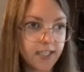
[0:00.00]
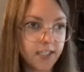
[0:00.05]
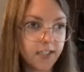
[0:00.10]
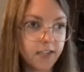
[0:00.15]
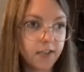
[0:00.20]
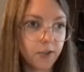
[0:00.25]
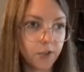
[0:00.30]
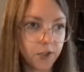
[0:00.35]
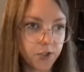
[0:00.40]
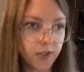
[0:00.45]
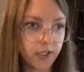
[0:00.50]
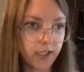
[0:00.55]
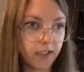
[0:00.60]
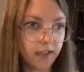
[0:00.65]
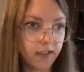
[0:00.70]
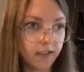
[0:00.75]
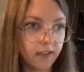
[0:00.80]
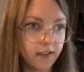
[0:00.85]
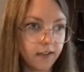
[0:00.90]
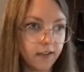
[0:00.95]
to the
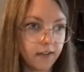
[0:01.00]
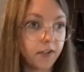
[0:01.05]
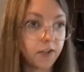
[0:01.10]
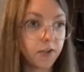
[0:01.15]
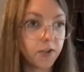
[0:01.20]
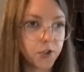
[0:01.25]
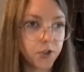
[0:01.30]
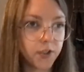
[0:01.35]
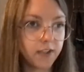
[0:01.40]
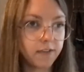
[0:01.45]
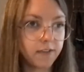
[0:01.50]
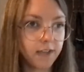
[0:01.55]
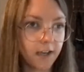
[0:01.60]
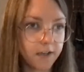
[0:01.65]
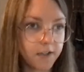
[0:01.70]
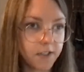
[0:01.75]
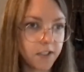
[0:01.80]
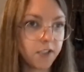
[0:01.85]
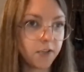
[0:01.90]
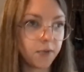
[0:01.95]
nurturing of
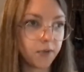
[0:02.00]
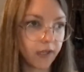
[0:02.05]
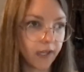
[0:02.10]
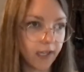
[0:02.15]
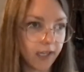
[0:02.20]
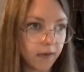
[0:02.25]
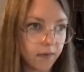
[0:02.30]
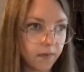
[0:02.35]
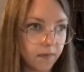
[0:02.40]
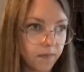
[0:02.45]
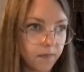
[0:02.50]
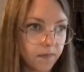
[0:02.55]
continuity.